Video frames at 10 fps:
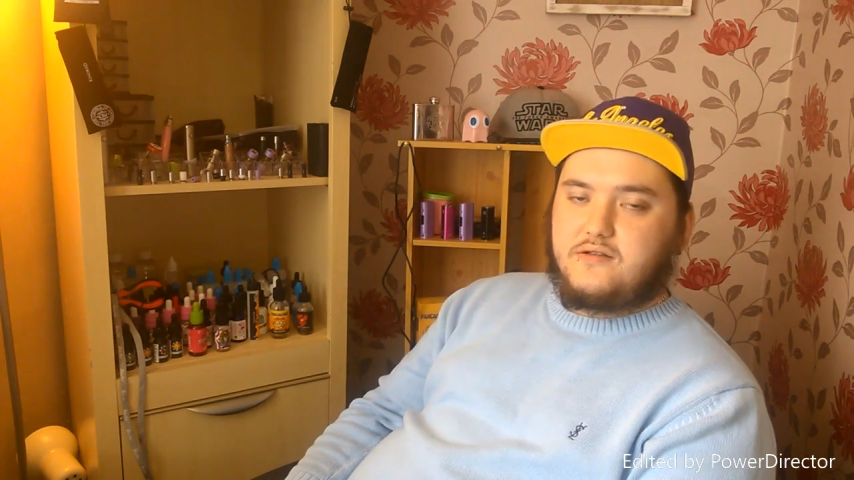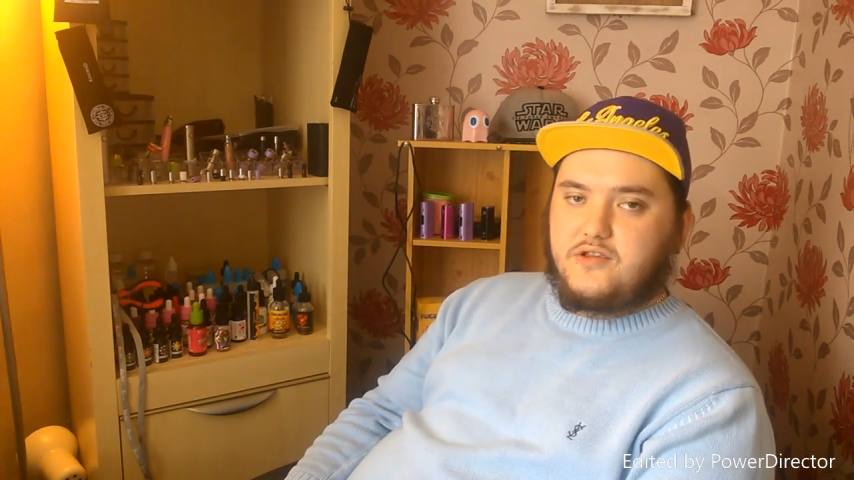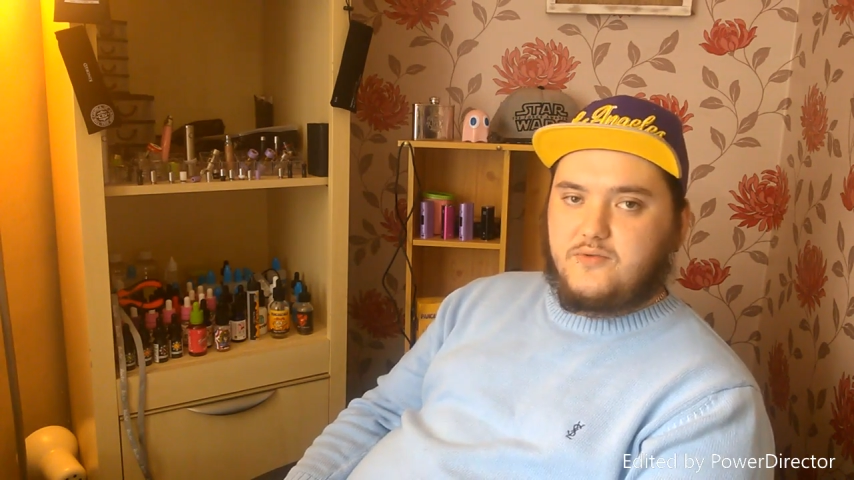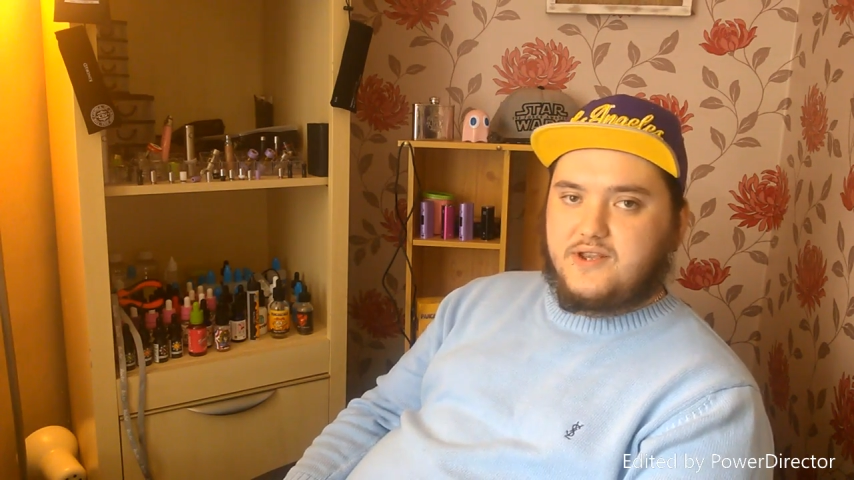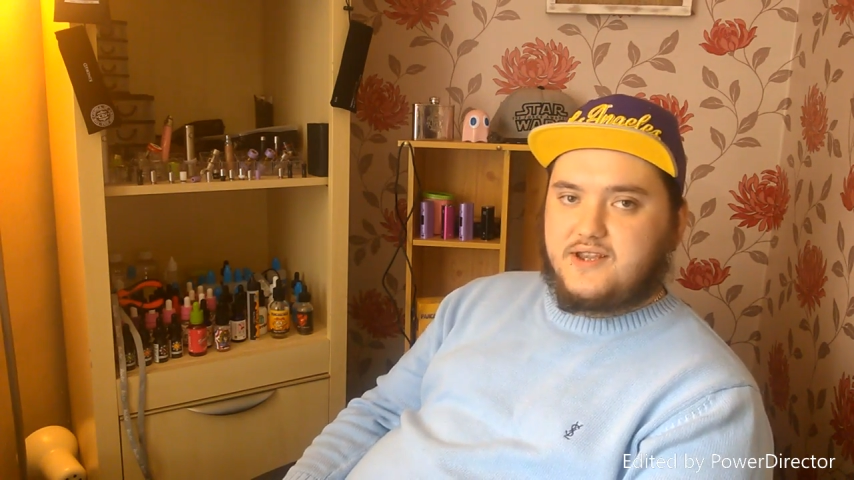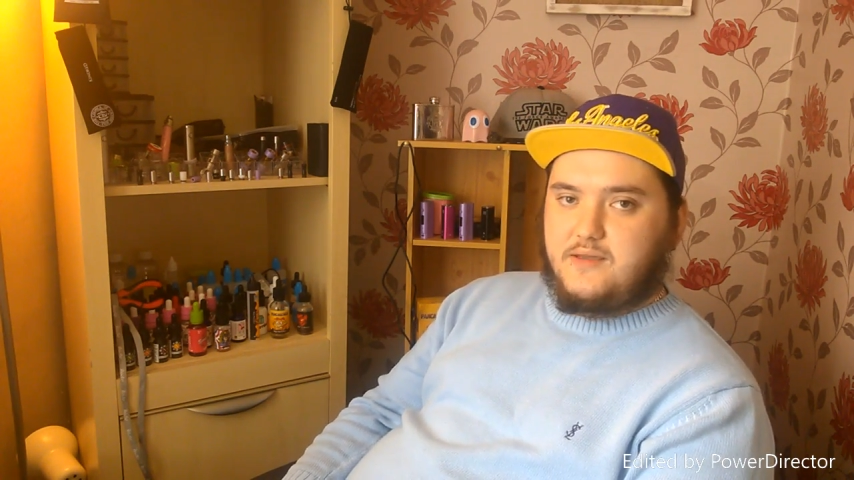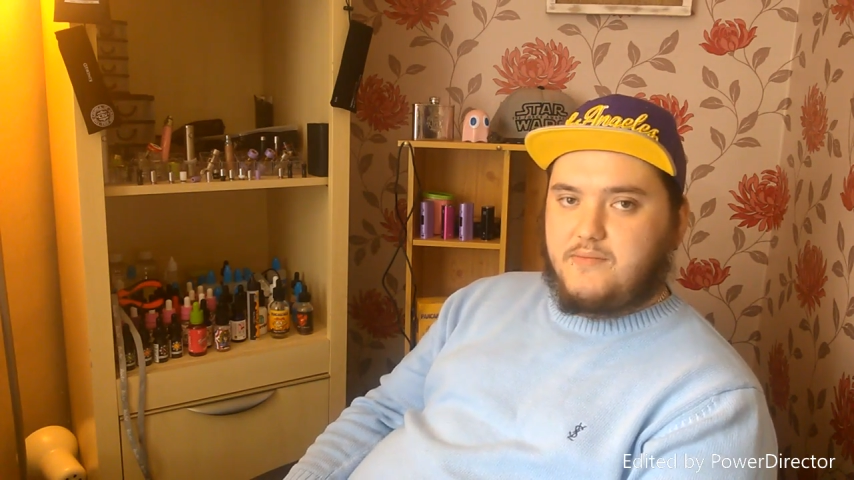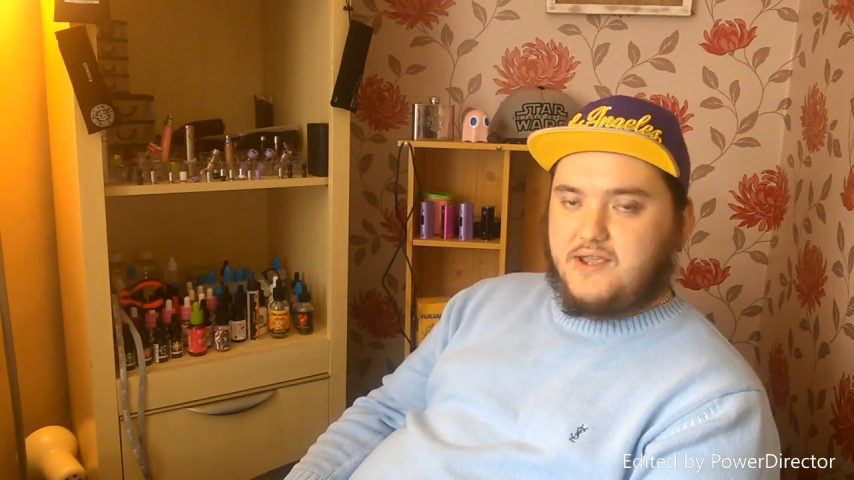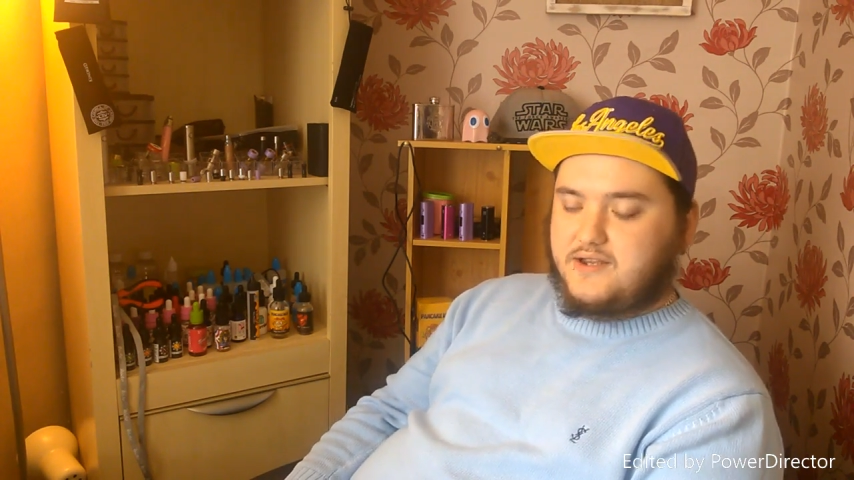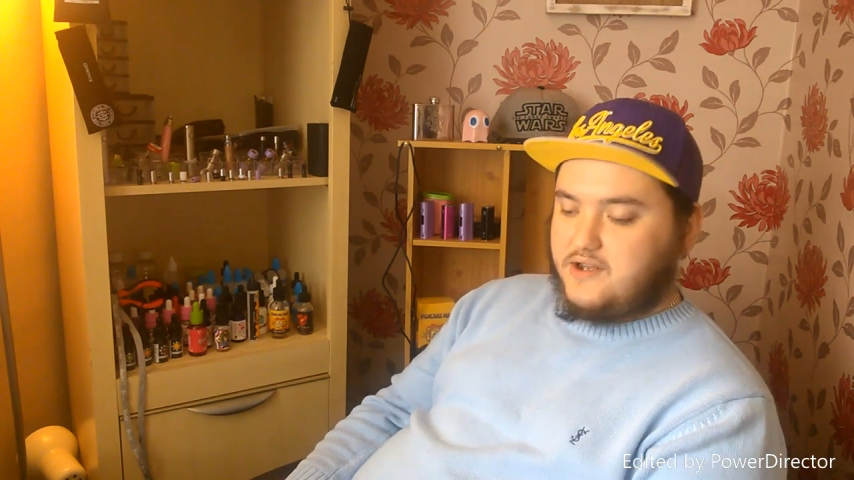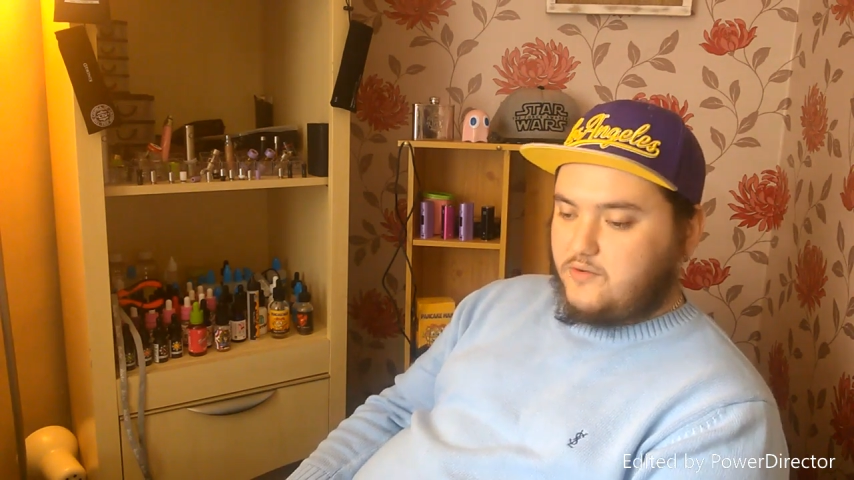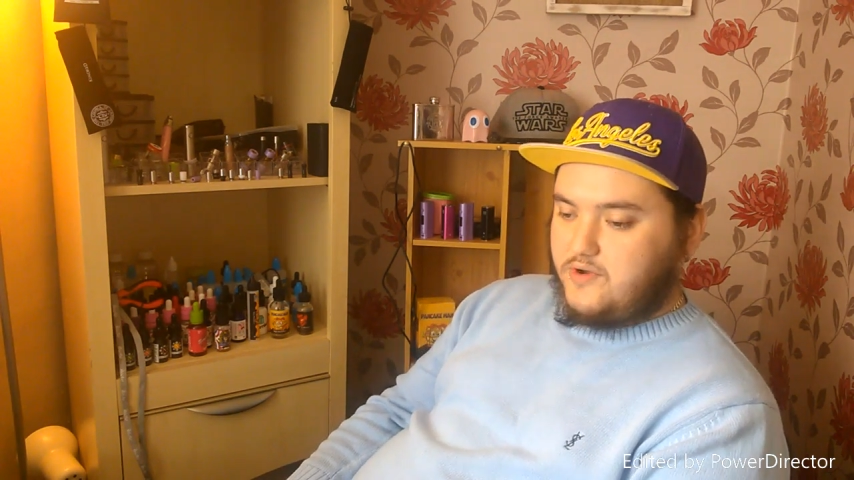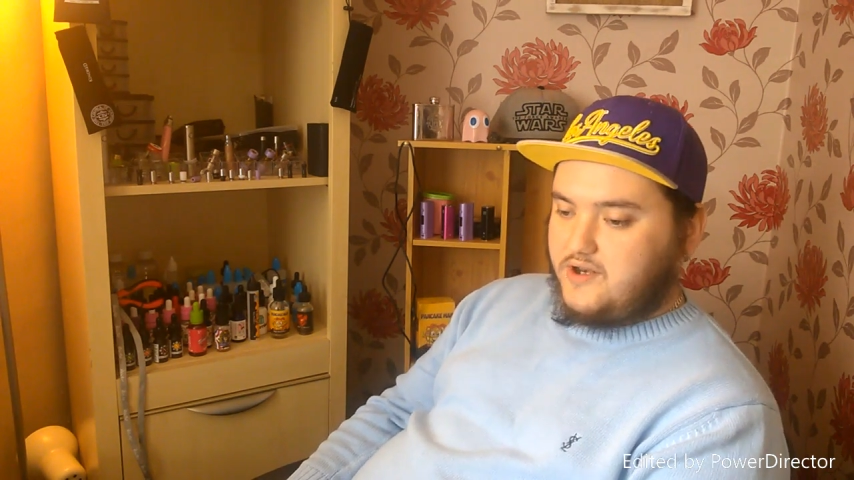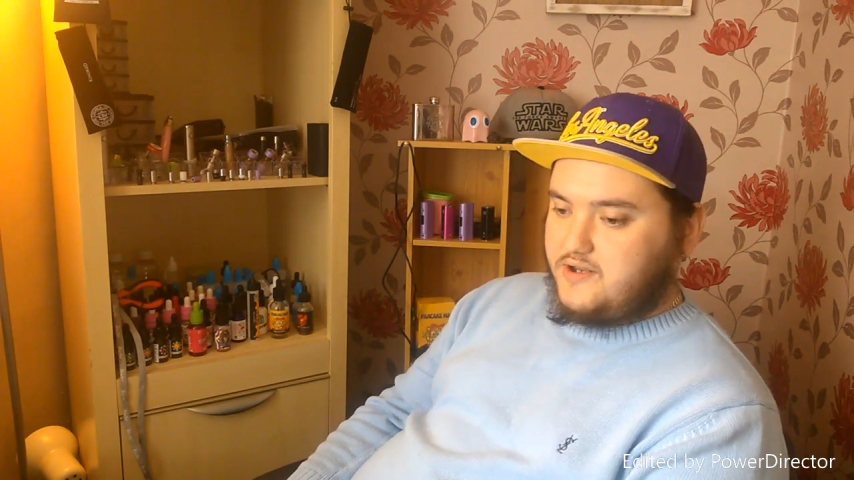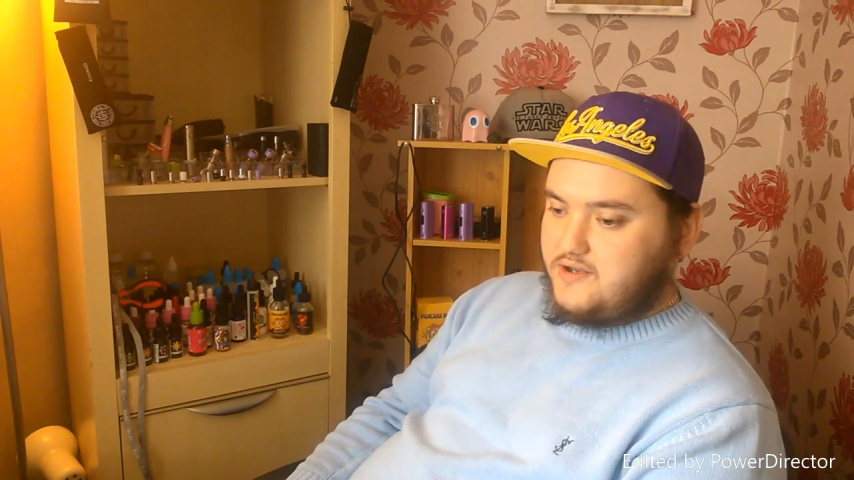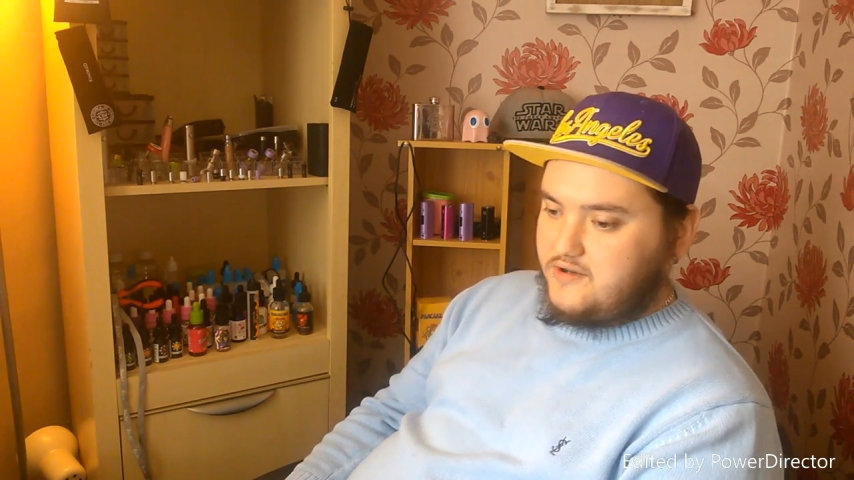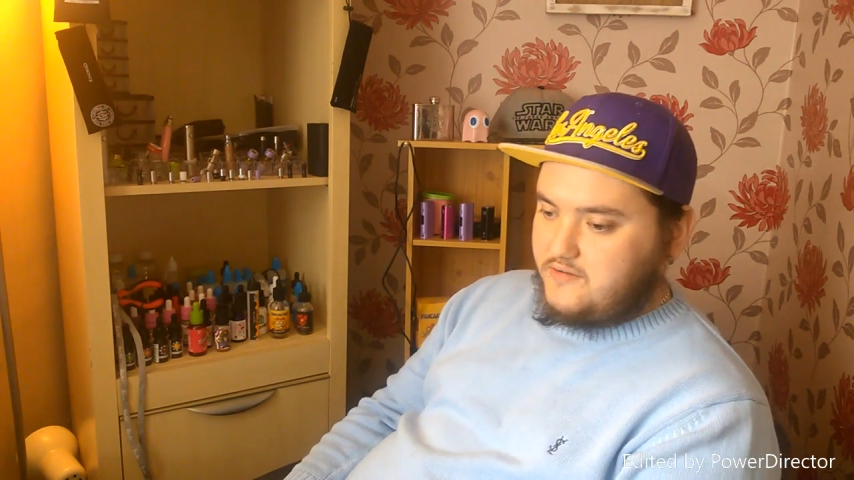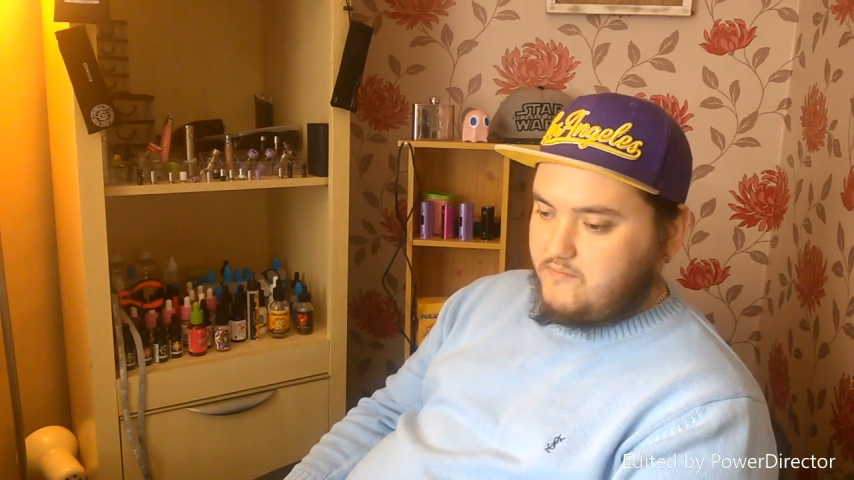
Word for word: USA based liquids